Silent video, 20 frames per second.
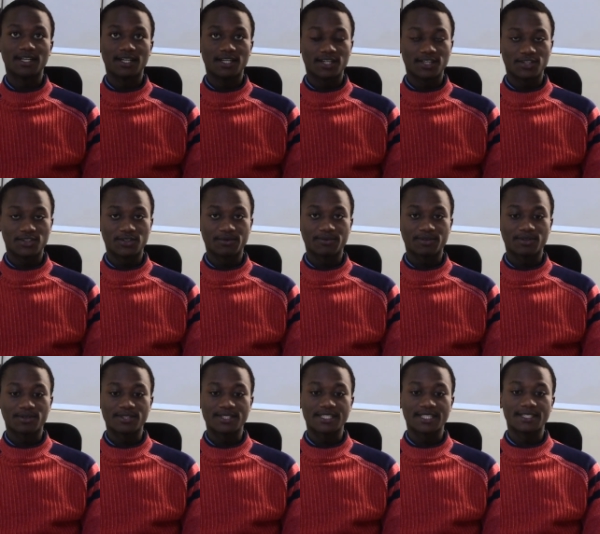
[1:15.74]
your
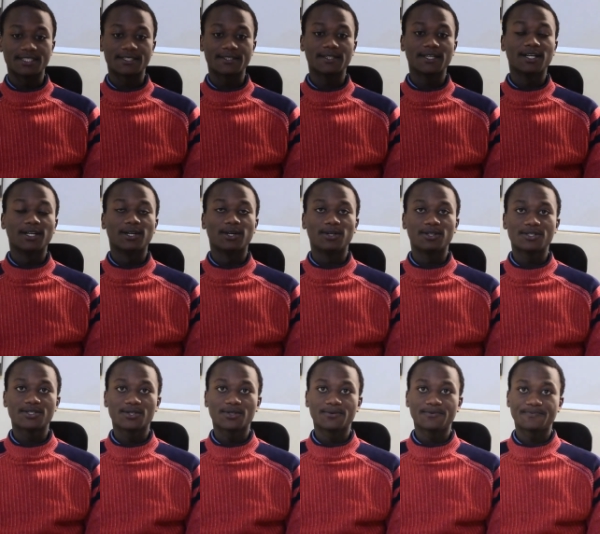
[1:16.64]
content.
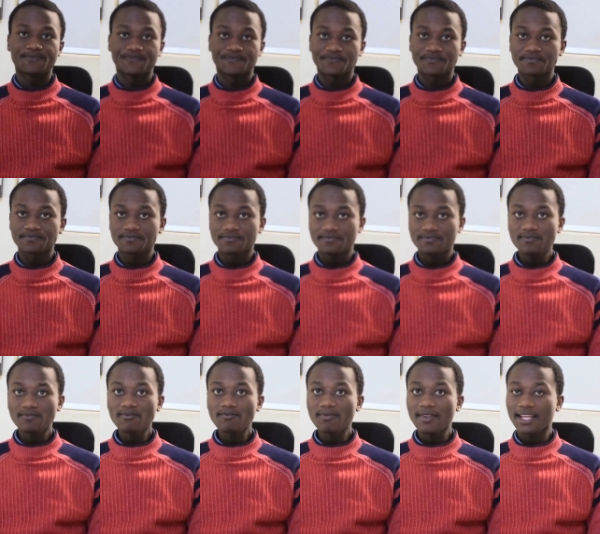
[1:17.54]
Also,
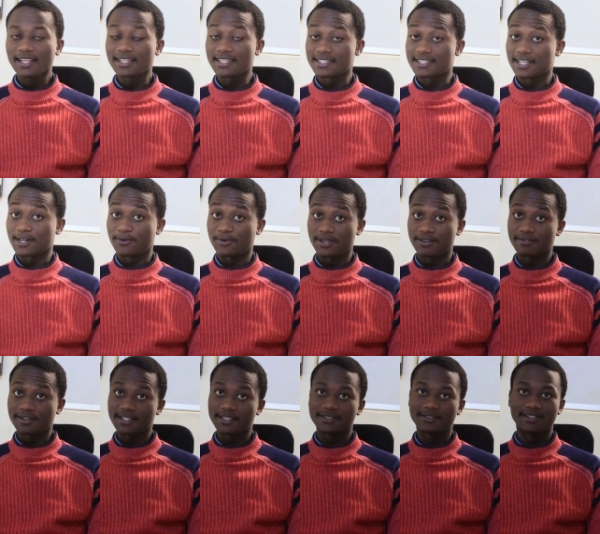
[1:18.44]
there's a waiver
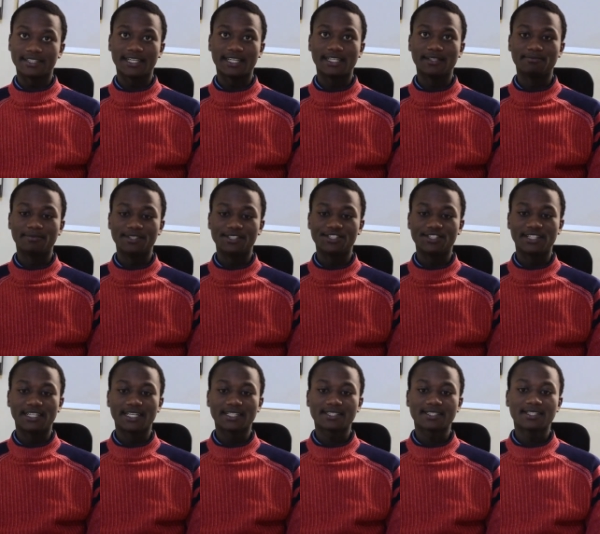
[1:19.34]
on the LPG
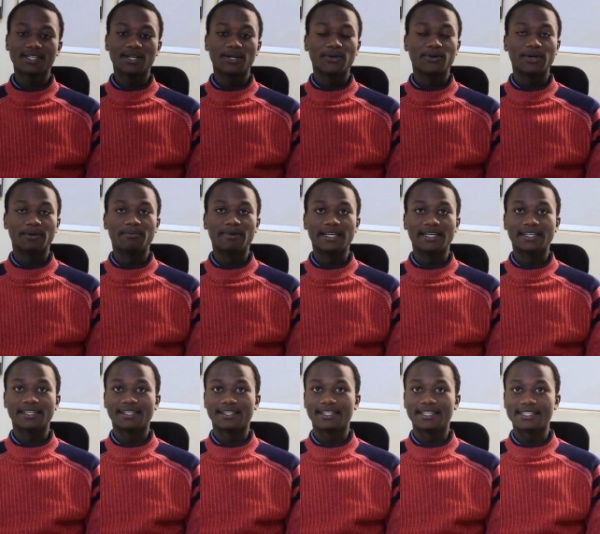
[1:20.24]
gas whereby
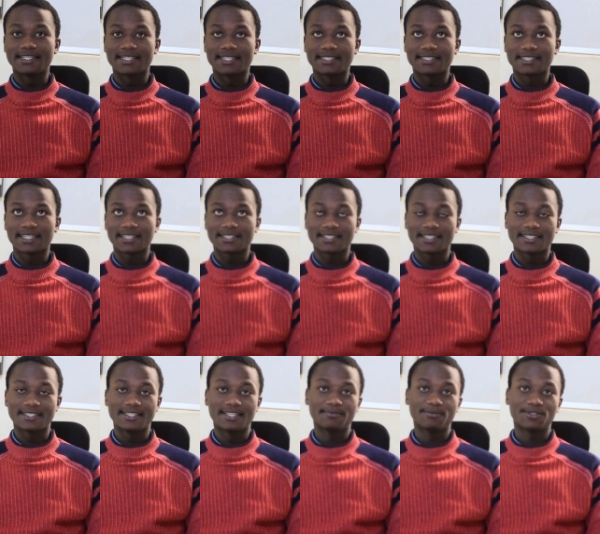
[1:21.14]
there is a tax
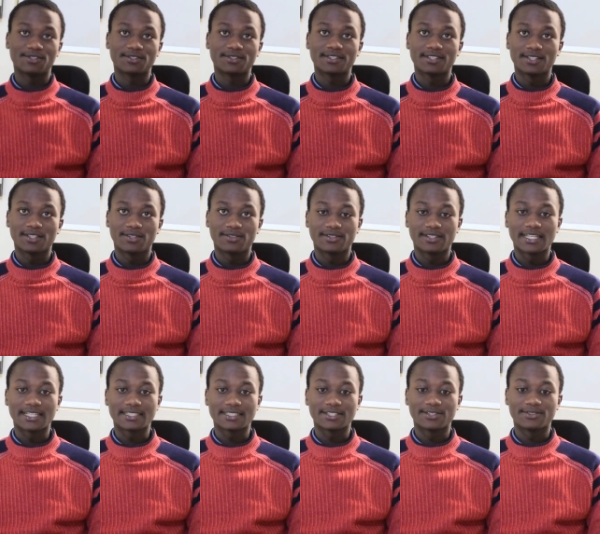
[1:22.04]
exemption on
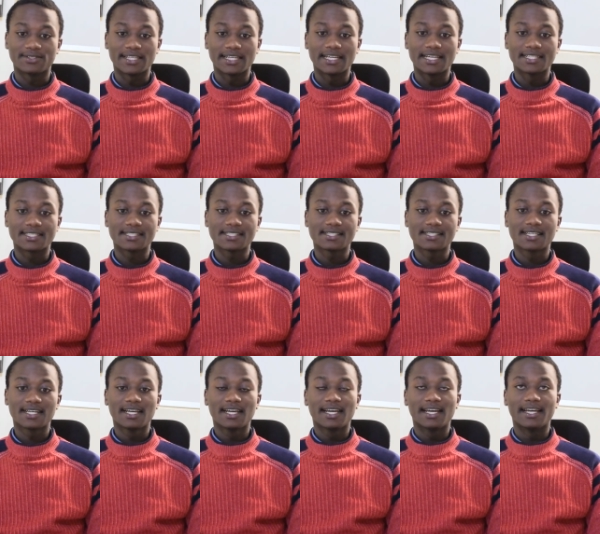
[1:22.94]
that on the gases
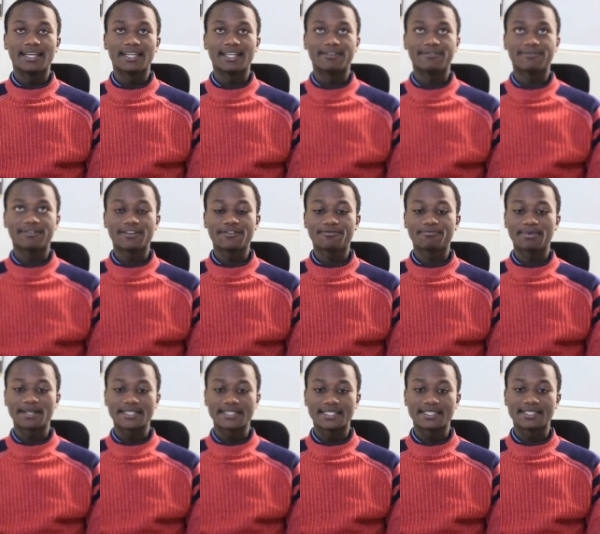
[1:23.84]
and a
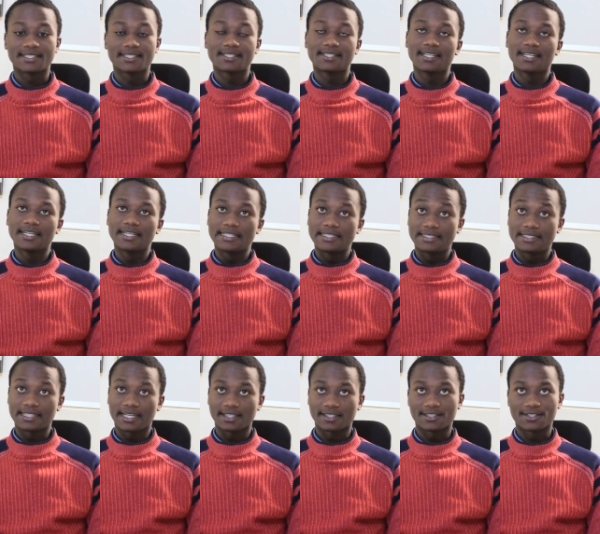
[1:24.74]
5%
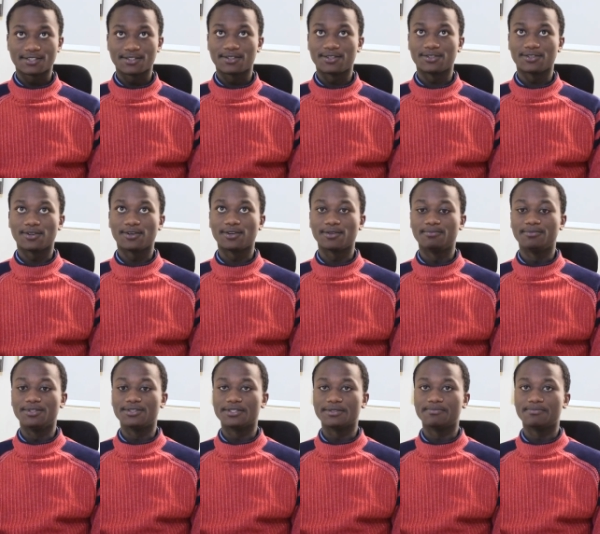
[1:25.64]
tax on all
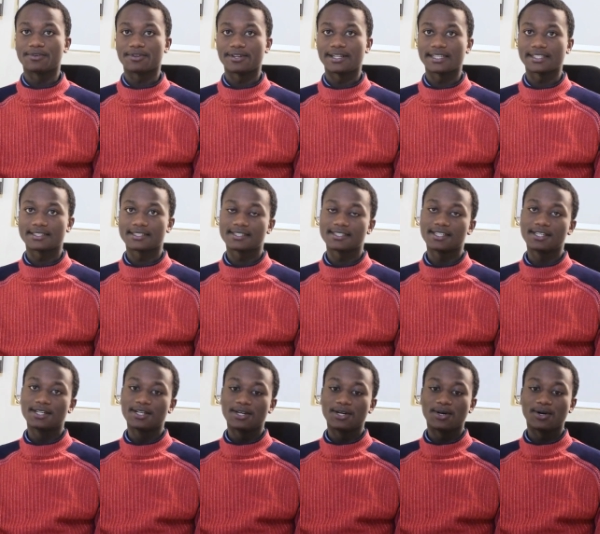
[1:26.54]
beauty products.
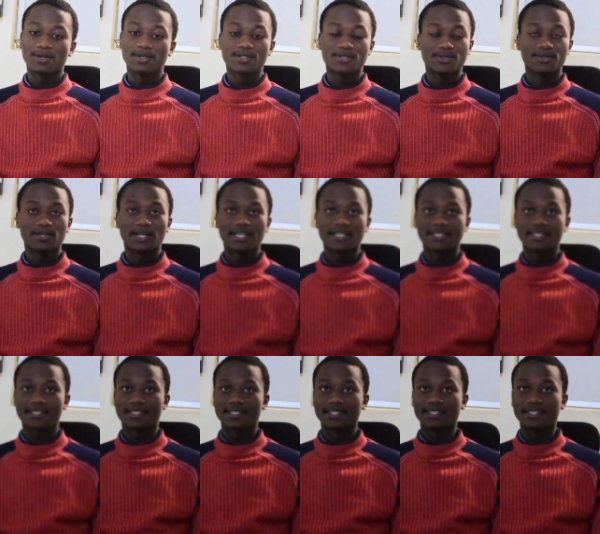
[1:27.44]
Also, as
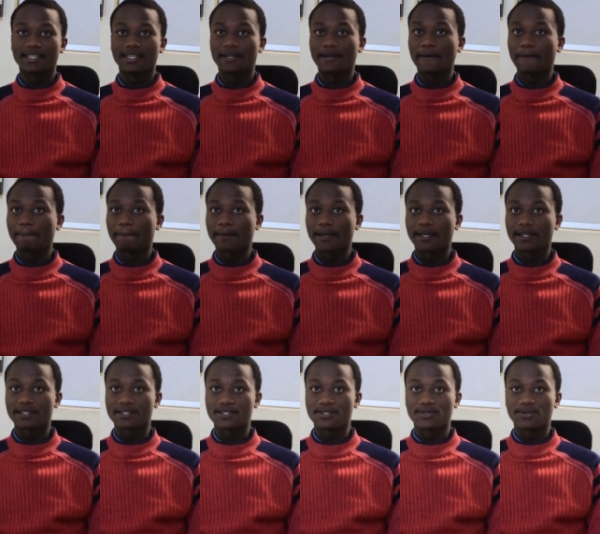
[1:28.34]
in the pay
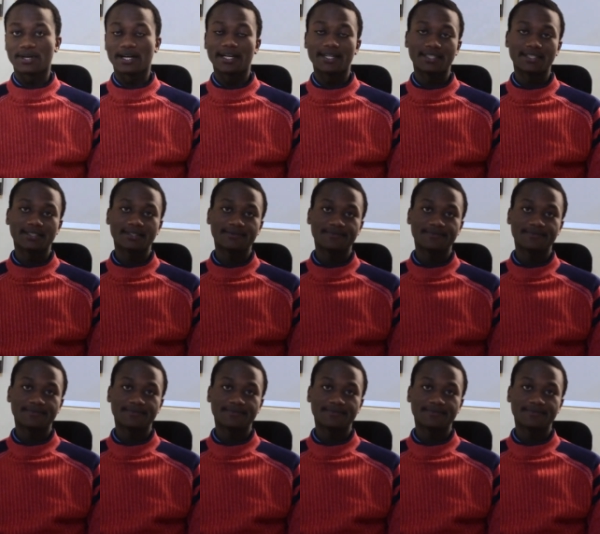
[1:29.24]
as you earn,